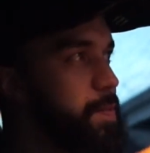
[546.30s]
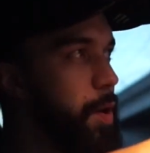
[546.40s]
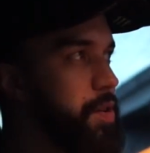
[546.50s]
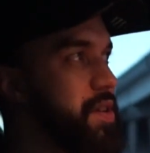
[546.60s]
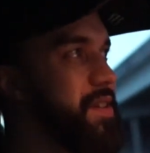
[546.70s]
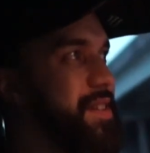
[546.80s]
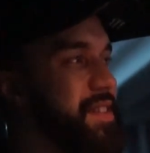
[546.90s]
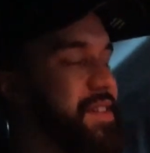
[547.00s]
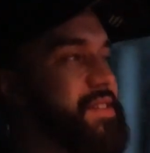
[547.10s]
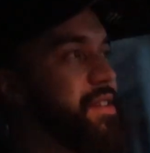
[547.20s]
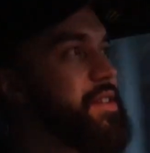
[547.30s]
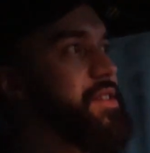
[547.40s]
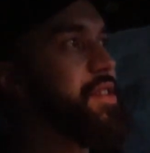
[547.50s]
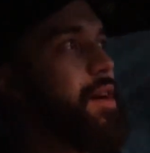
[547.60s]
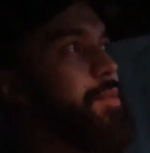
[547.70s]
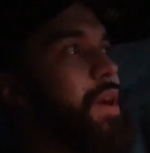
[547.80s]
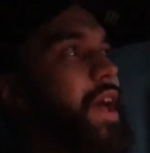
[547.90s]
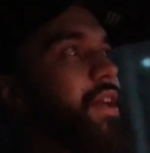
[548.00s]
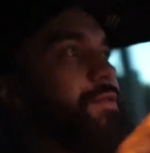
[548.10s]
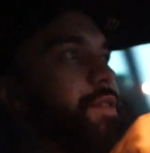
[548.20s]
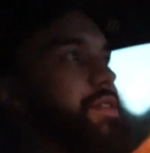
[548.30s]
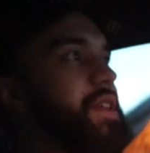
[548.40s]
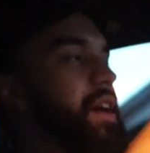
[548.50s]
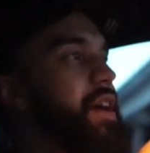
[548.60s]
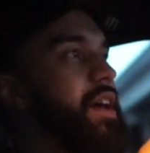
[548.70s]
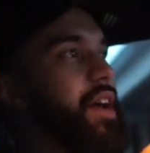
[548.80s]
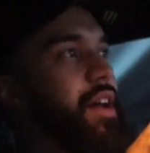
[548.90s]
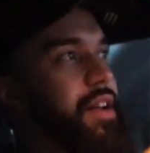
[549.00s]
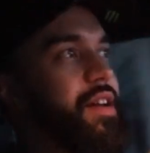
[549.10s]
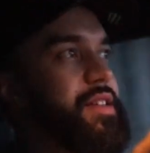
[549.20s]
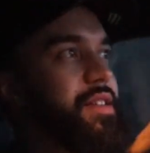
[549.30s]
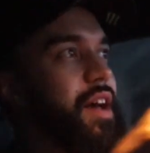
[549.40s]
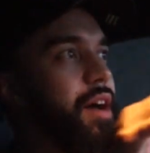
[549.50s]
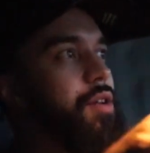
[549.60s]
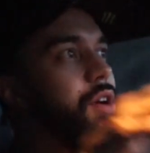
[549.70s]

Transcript: motion, there's still some, and it feels like it kind of does now,